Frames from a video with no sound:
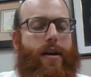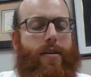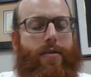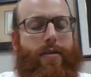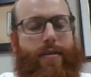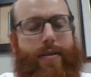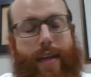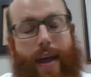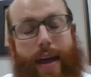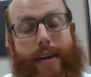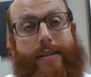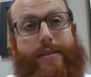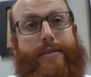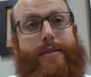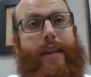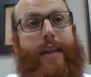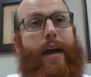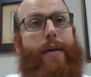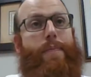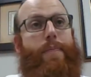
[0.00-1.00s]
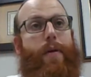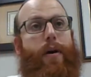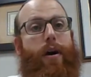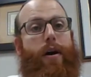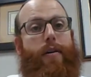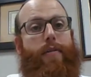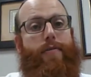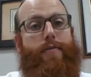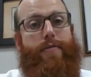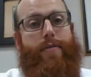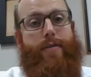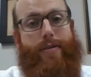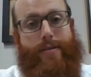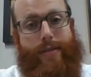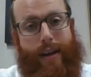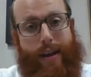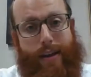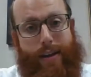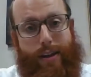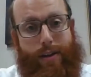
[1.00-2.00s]
The next step of the
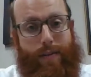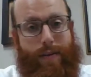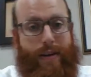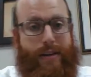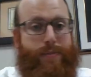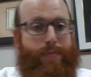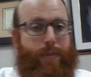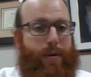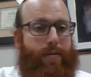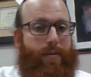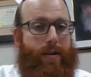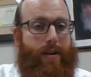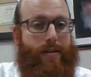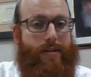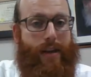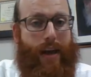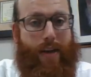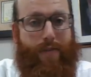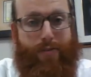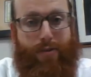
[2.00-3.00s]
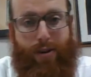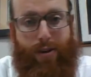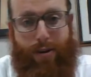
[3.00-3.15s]
Seder experience after